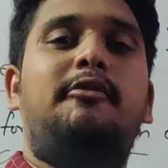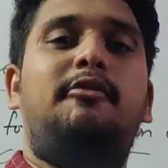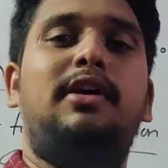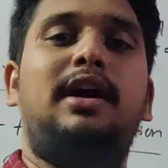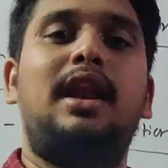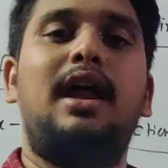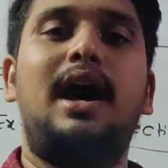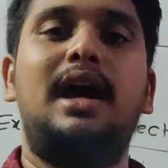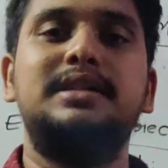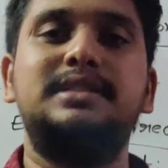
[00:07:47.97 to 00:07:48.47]

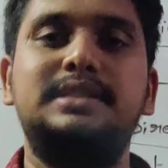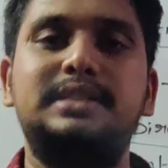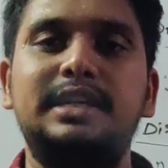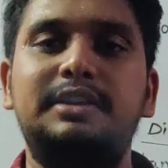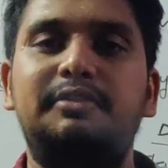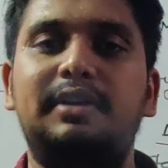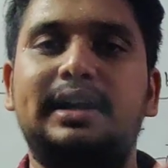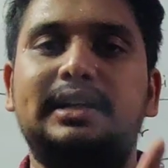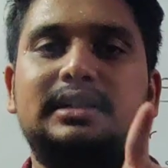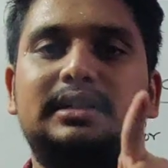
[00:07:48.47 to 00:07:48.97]

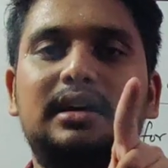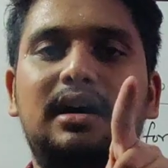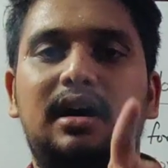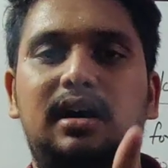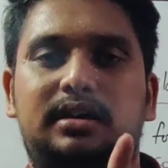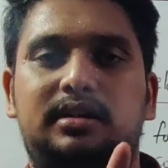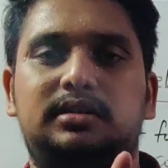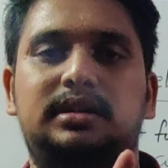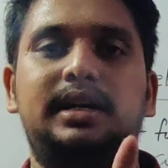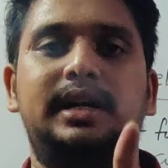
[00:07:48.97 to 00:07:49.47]
velocity
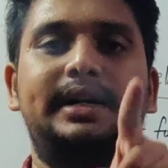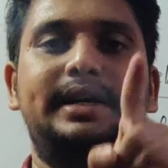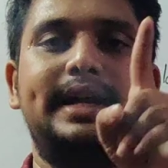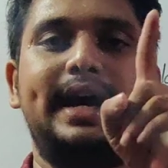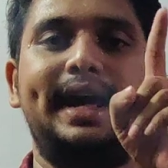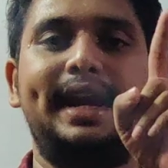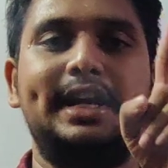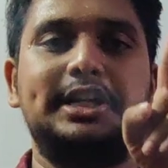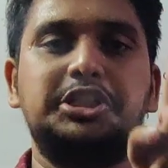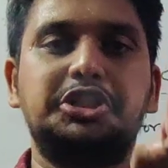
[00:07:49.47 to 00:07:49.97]
vector,
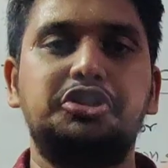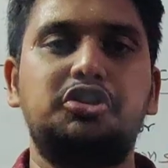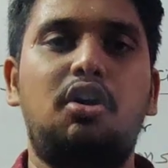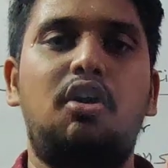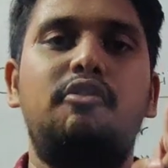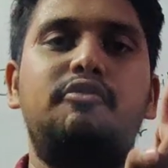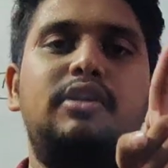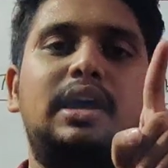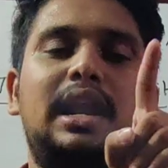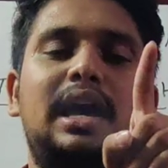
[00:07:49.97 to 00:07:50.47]
direction
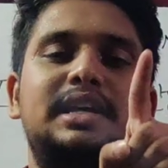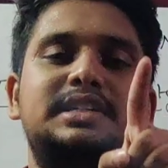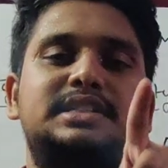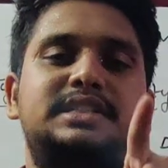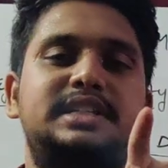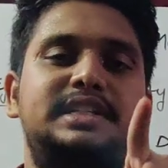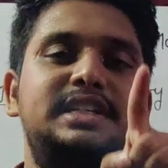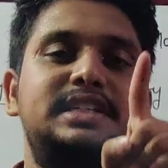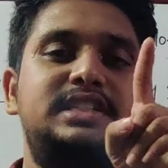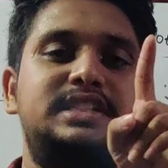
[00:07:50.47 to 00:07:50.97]
of
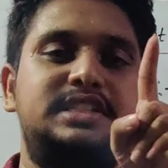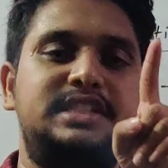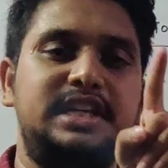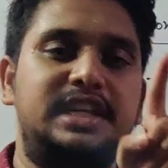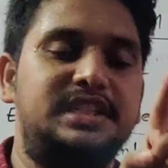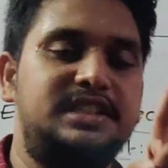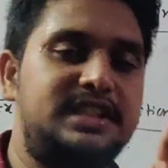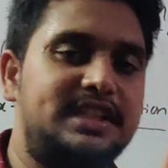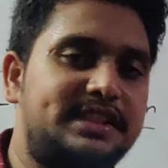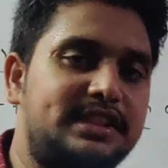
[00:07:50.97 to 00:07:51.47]
velocity is
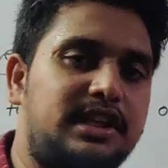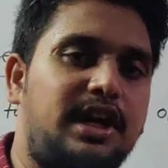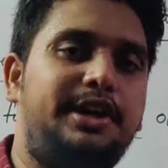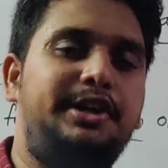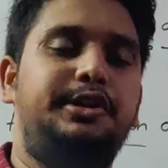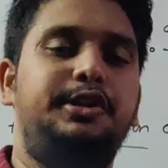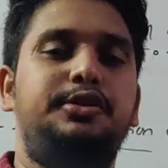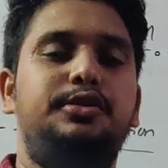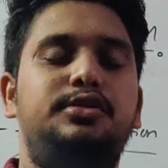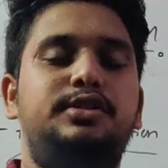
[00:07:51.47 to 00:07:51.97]
changes
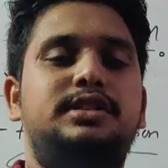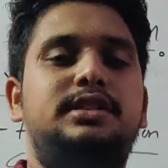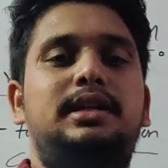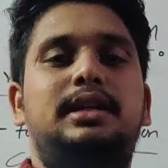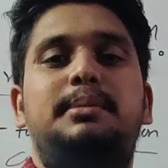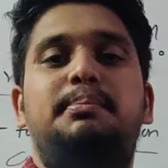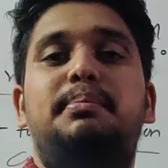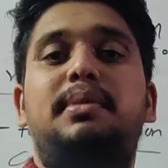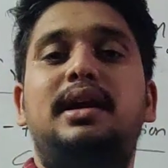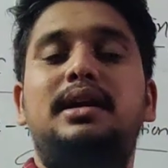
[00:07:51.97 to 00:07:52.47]

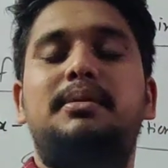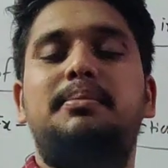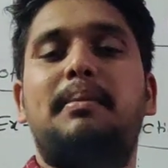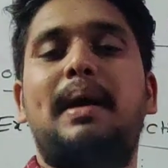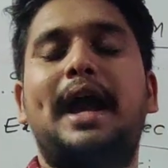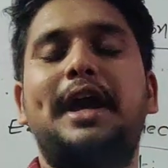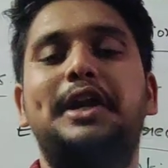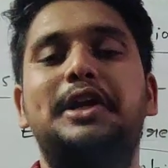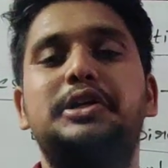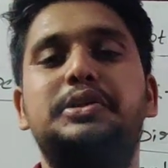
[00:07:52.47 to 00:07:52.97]
continuously, but
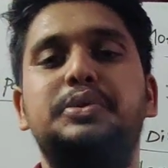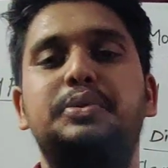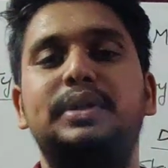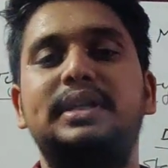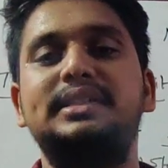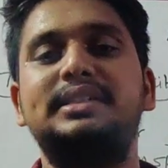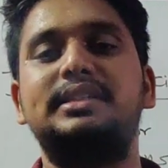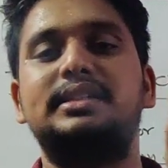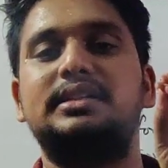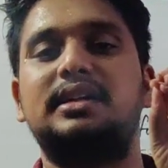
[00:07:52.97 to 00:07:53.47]
magnitude
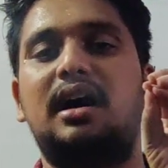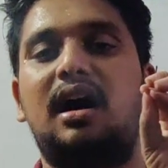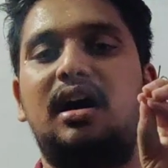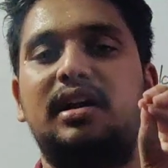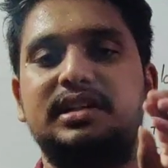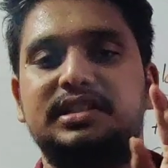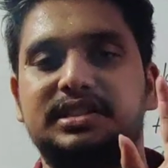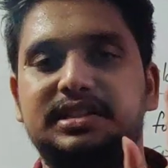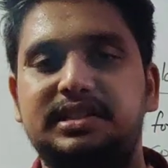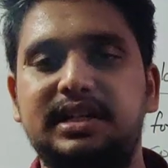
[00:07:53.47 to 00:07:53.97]
is
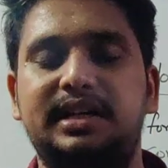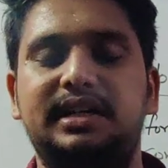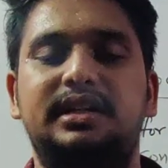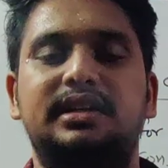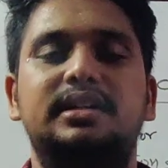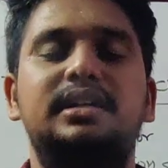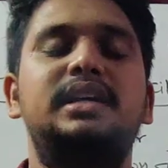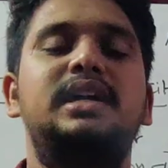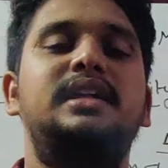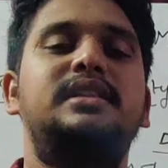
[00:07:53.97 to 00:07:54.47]
constant.
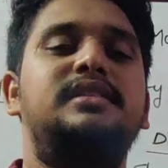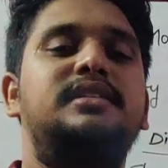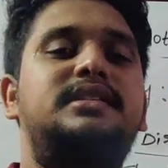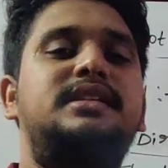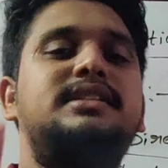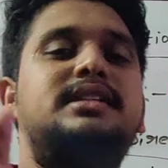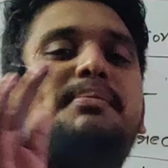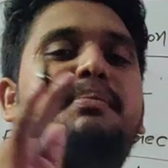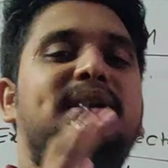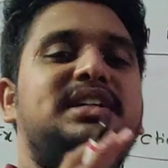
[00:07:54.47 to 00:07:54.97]
This
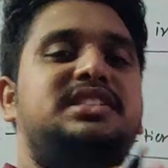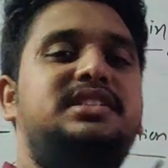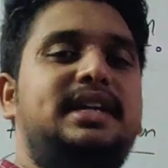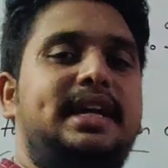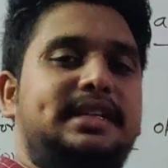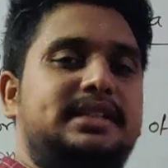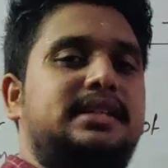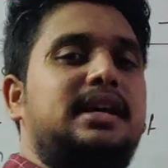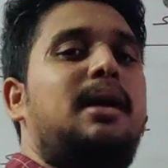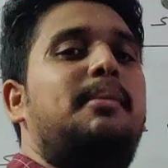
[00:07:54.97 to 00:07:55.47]
is the best
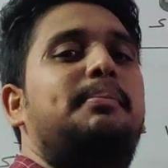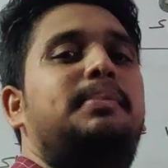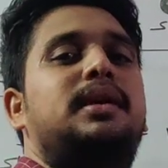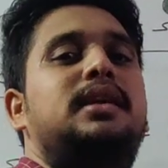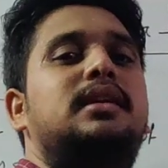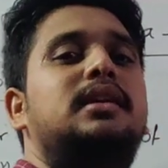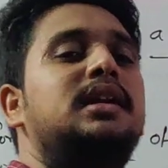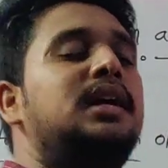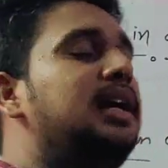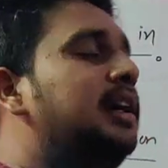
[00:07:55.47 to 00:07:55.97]

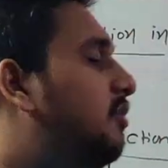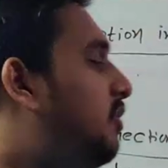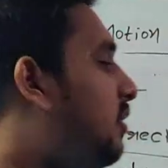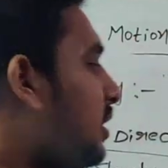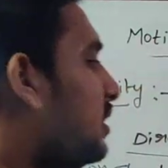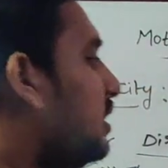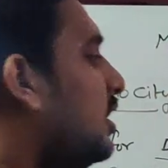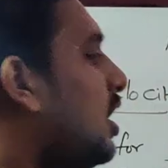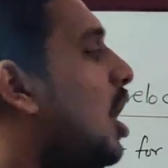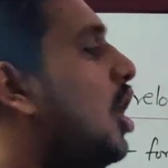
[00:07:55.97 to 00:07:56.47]
example
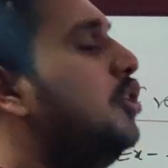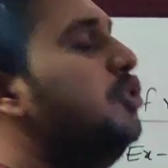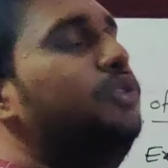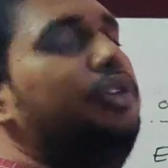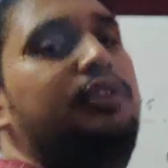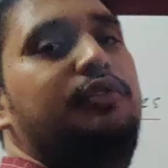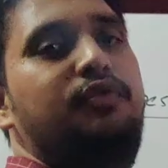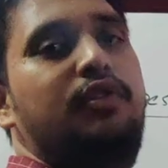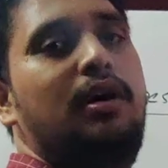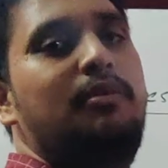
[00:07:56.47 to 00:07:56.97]
for the
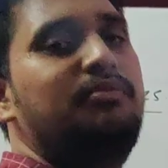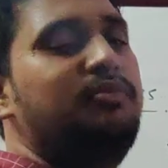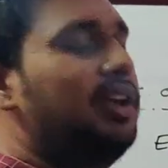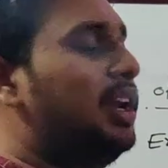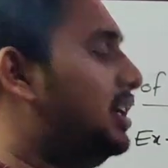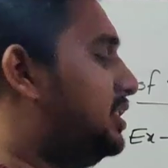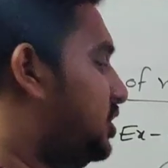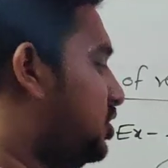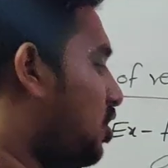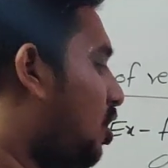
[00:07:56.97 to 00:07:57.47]
non-uniform
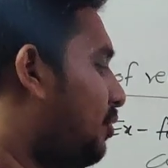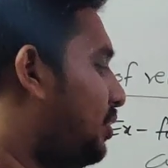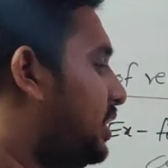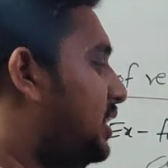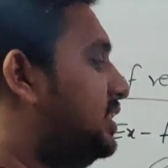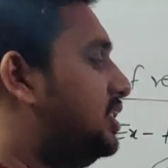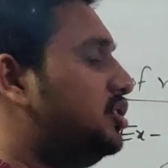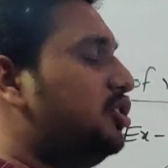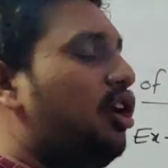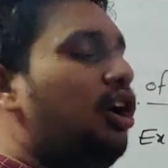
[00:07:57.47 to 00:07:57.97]
velocity. Now it
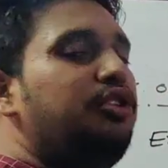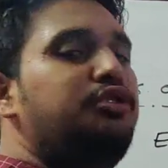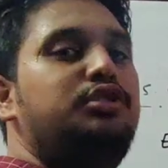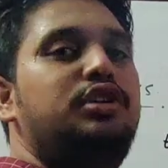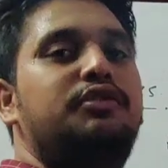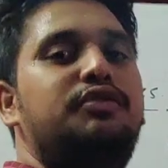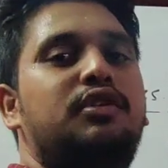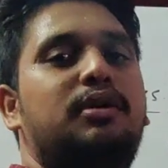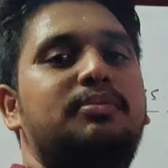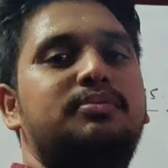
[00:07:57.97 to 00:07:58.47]
is
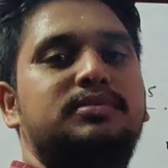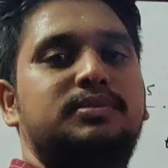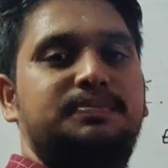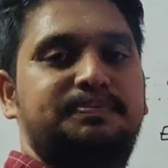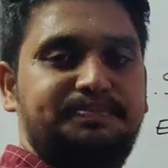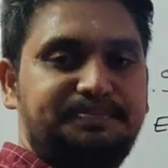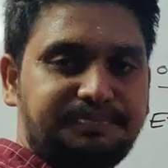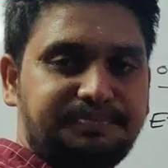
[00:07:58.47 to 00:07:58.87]
non-uniform